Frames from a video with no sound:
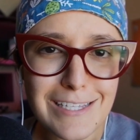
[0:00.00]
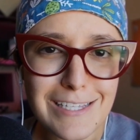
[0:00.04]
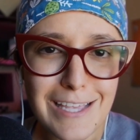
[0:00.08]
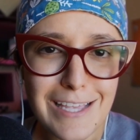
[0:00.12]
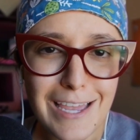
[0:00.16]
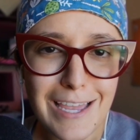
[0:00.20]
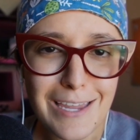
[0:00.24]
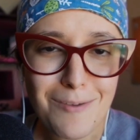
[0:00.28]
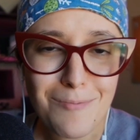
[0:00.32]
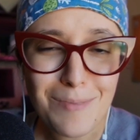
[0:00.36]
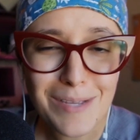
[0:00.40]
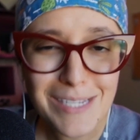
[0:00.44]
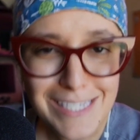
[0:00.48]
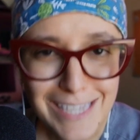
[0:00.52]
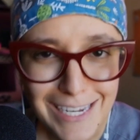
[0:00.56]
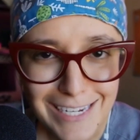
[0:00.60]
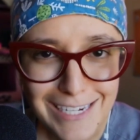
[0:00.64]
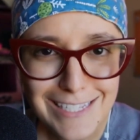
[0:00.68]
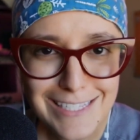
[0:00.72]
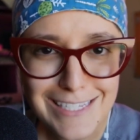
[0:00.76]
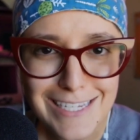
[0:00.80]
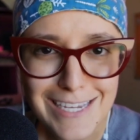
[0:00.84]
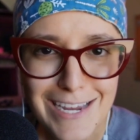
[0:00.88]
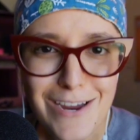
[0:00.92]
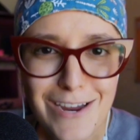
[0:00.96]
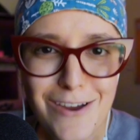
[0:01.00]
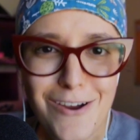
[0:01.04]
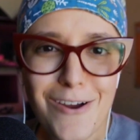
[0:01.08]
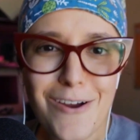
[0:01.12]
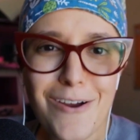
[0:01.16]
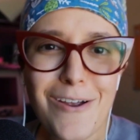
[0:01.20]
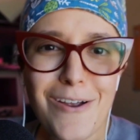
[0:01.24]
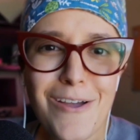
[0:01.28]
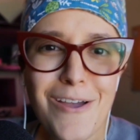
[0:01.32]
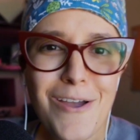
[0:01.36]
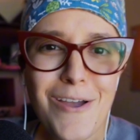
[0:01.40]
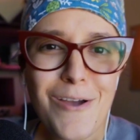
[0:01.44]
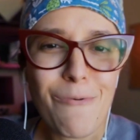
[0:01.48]
And I'm excited to
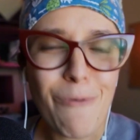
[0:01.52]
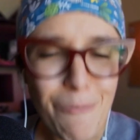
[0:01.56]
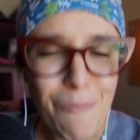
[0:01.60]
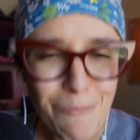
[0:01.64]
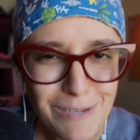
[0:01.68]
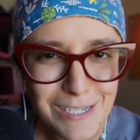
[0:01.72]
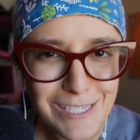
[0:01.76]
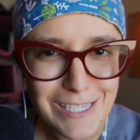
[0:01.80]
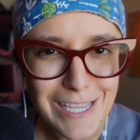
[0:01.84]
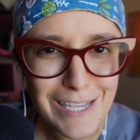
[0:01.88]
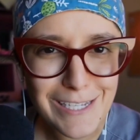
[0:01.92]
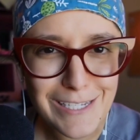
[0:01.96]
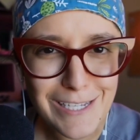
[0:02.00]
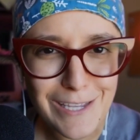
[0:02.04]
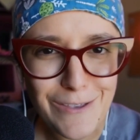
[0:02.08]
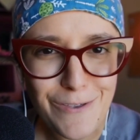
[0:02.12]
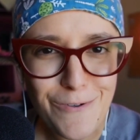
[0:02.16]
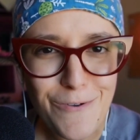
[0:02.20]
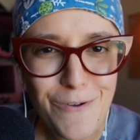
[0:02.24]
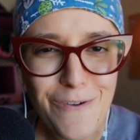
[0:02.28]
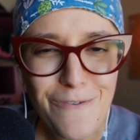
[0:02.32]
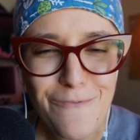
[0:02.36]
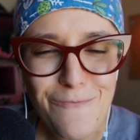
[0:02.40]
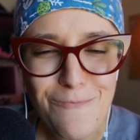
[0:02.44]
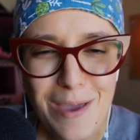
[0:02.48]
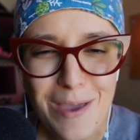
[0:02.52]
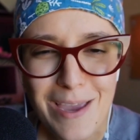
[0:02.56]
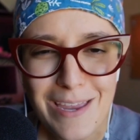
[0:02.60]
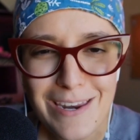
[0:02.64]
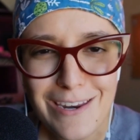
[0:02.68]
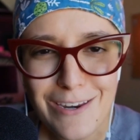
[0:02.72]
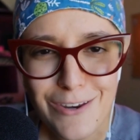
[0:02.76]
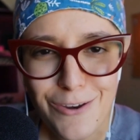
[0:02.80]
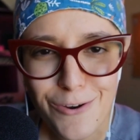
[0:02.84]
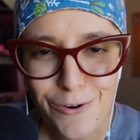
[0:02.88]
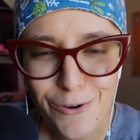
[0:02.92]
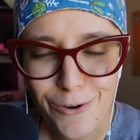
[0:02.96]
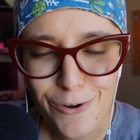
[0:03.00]
hear what mistakes that you have made
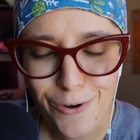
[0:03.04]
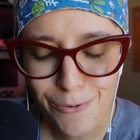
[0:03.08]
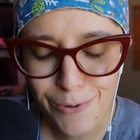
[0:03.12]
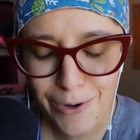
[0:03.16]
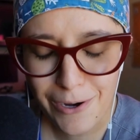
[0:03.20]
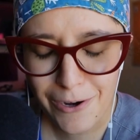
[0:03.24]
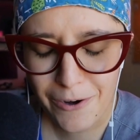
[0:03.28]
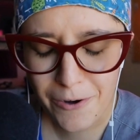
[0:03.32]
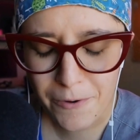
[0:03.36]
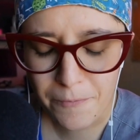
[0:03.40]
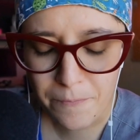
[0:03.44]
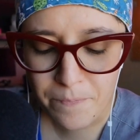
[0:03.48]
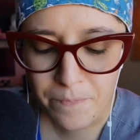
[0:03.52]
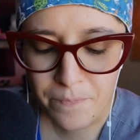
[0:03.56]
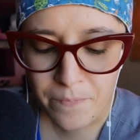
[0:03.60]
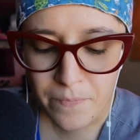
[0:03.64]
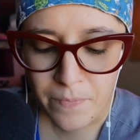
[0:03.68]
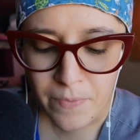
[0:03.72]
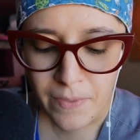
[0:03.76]
in your career.